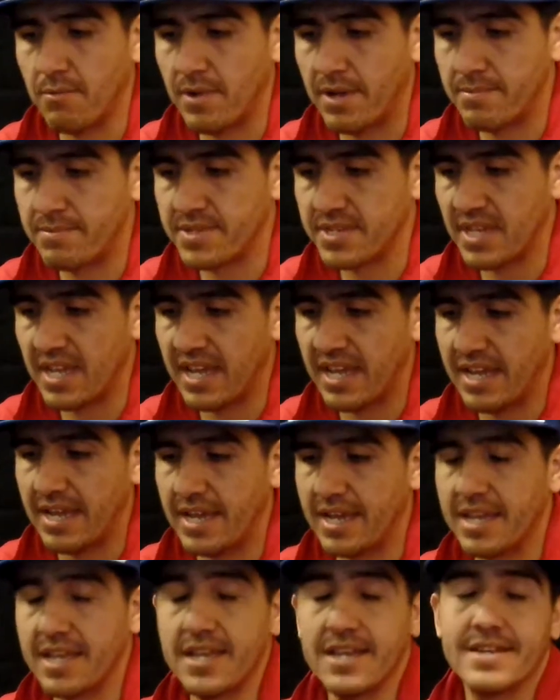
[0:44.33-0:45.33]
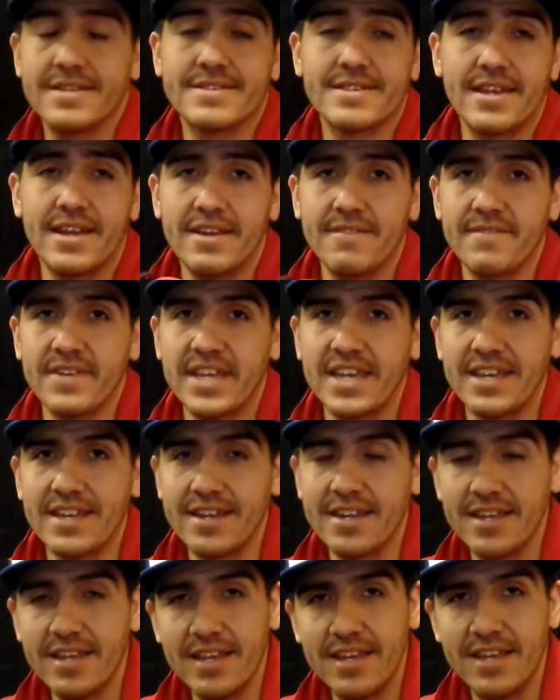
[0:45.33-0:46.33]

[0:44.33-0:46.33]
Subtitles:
website, I guess kind of a hint.